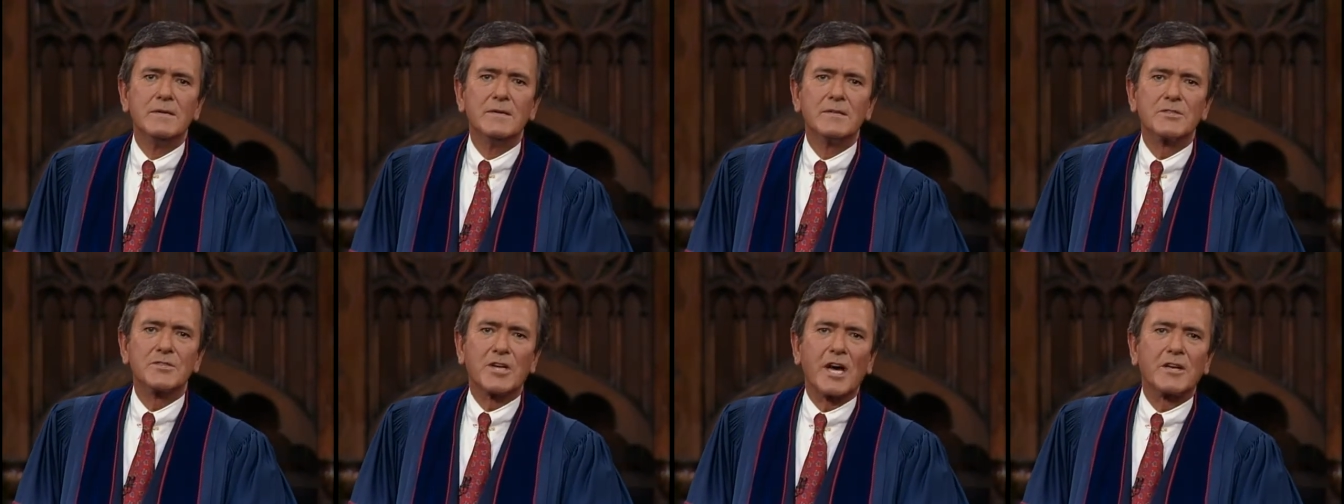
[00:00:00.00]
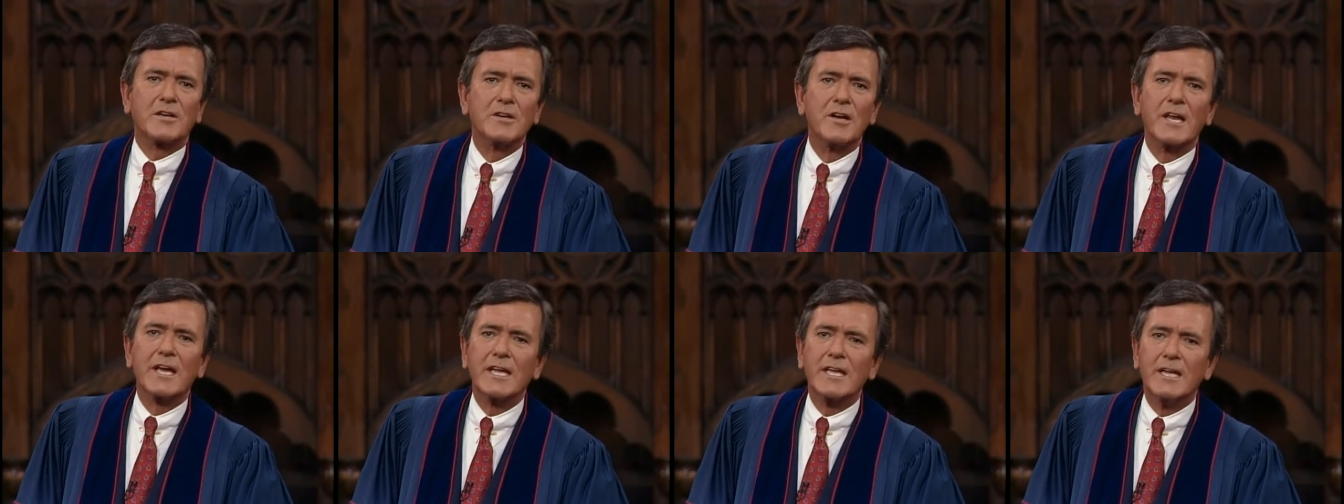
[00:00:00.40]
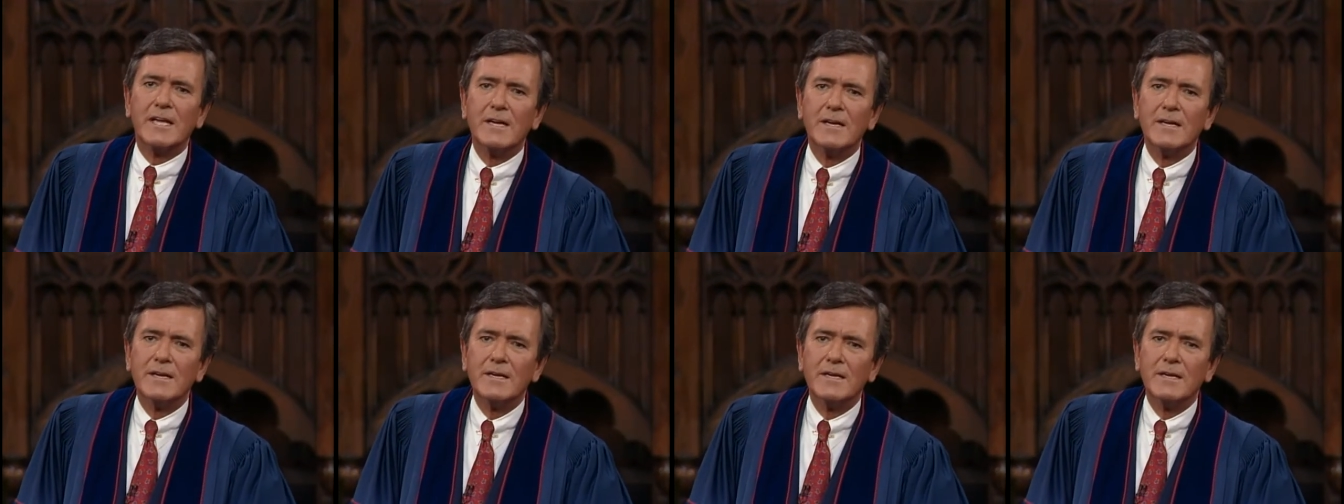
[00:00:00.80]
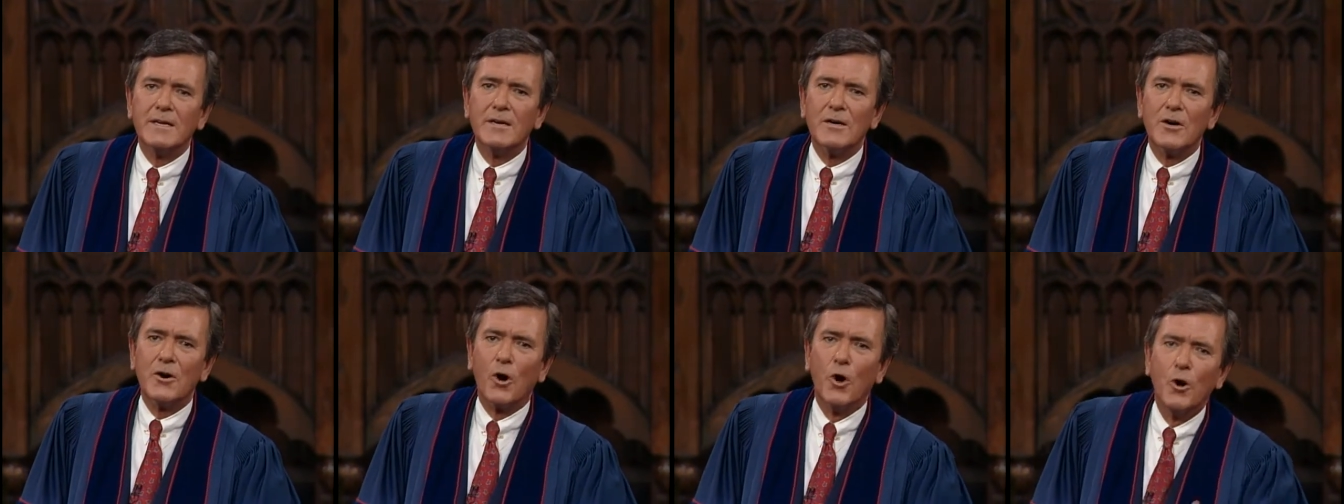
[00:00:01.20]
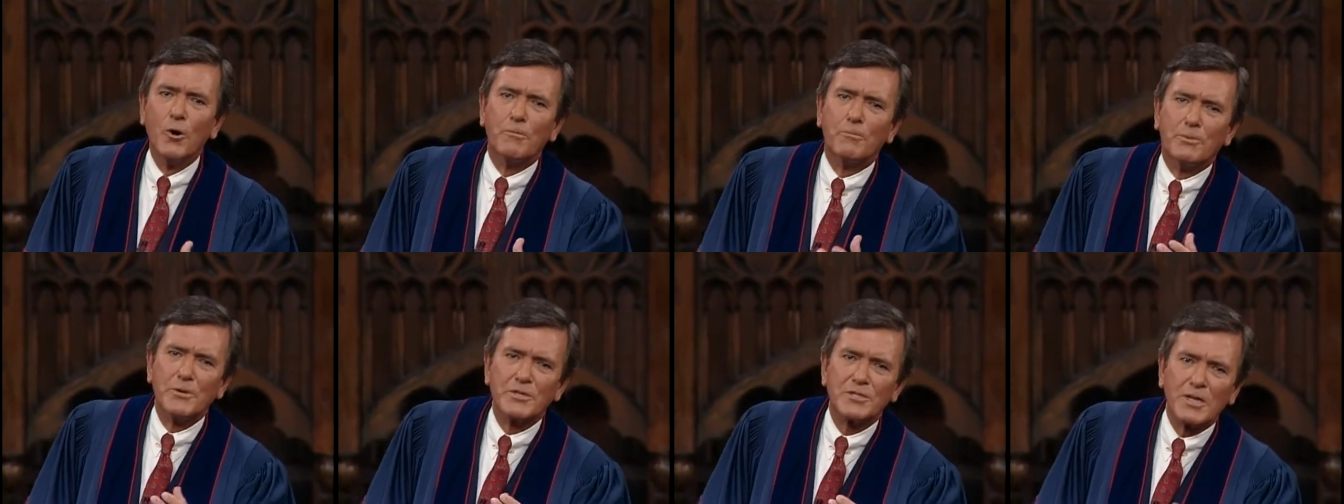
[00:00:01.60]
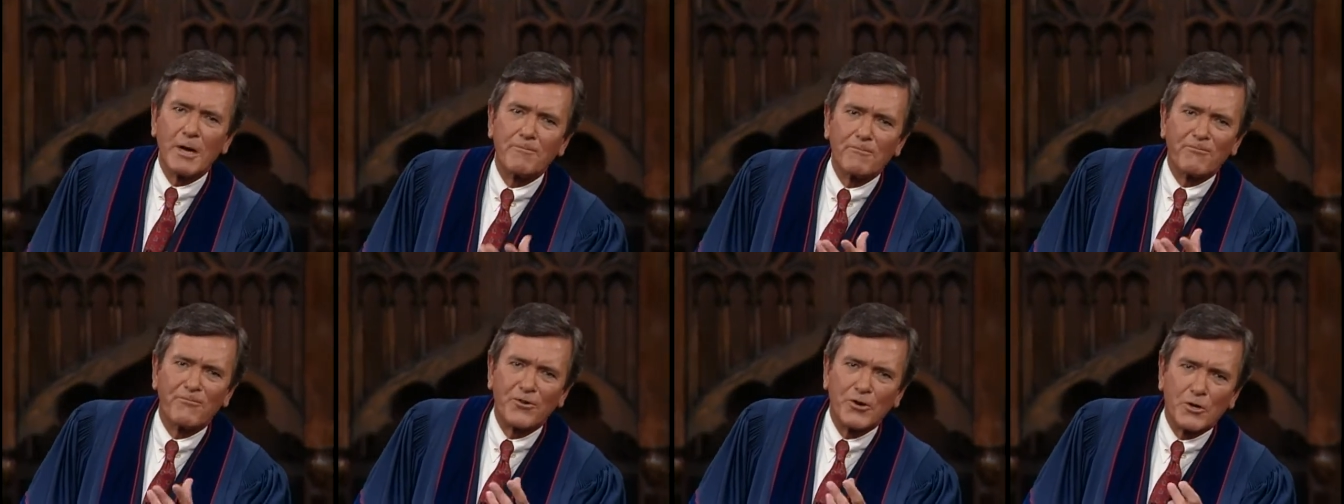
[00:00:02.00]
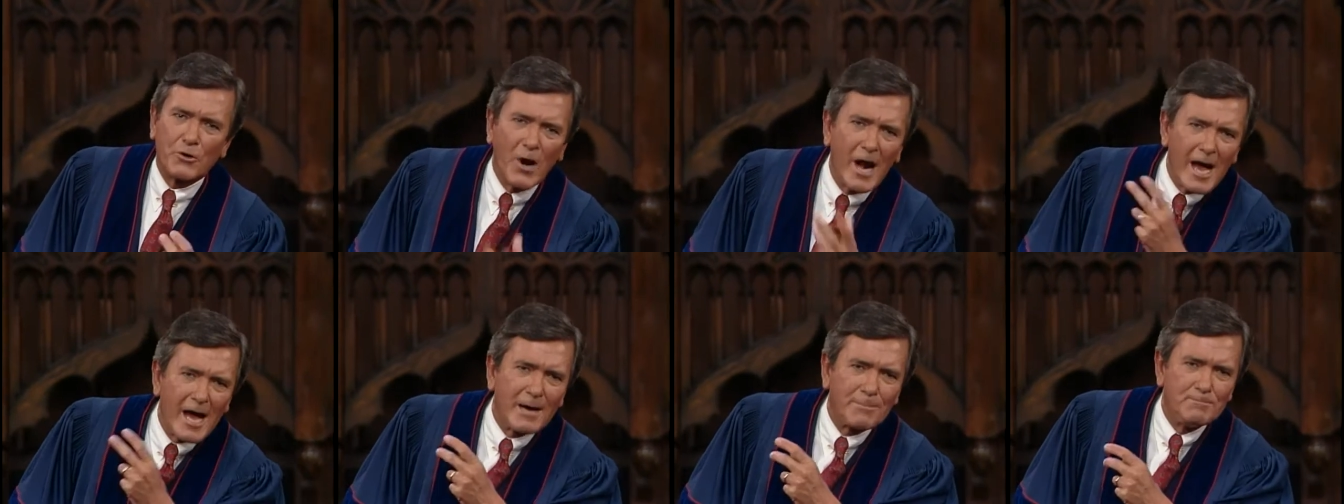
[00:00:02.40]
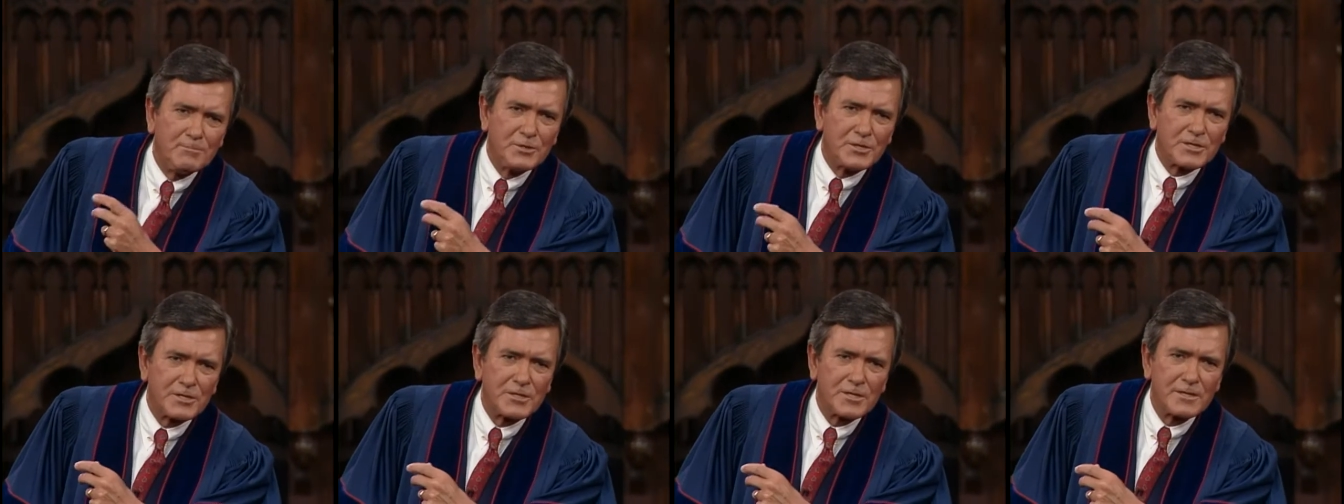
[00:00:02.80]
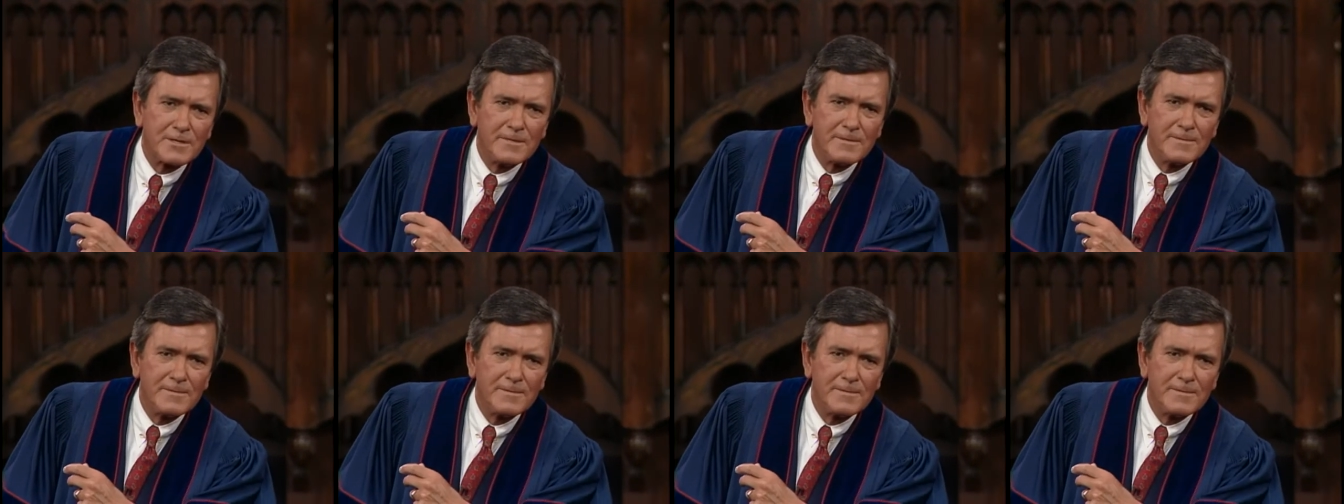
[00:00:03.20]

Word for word: suddenly hope is up for grabs.